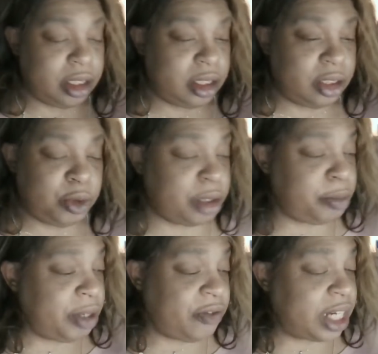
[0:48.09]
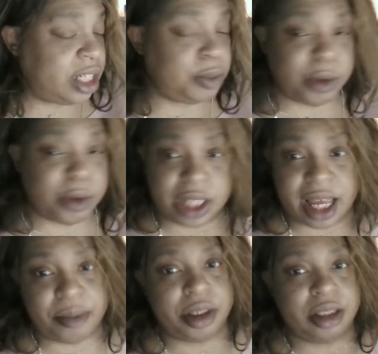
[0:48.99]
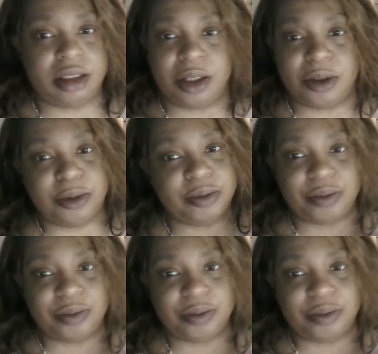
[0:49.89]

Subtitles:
This is where the big fight is supposed to happen. So